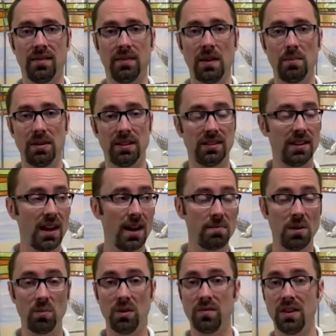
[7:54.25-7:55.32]
And by the time
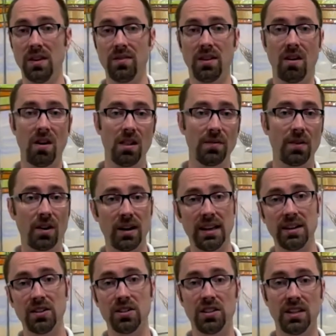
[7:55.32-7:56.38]
that we've given all of our
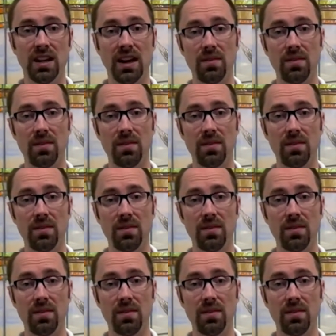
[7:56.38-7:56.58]
energy to